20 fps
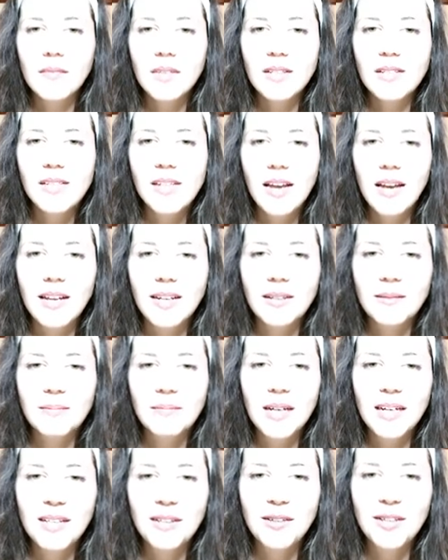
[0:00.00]
Dan,
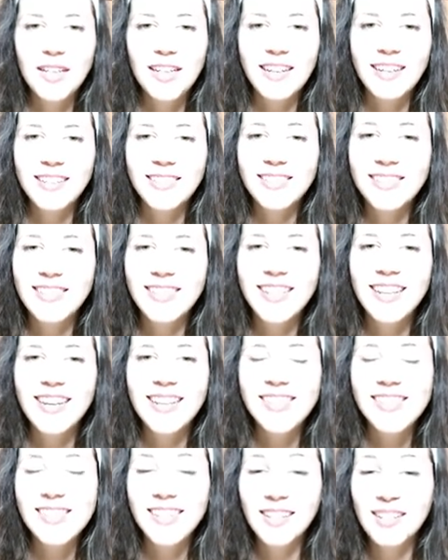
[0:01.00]
Mario Kart.
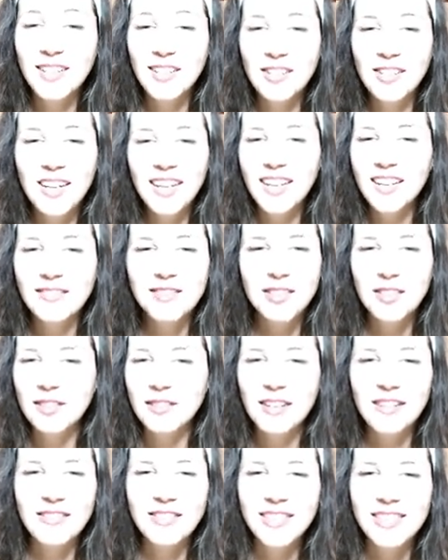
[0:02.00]
Yes, I know I have good
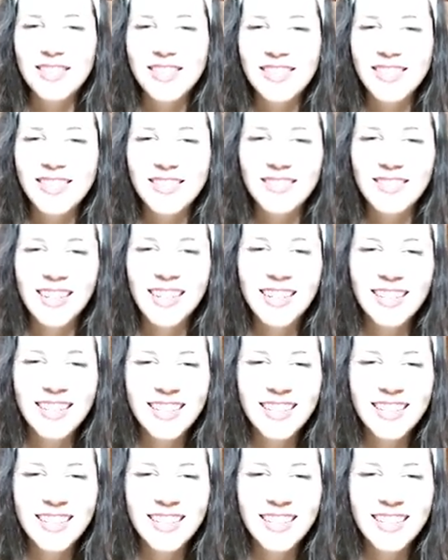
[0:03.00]
references, right?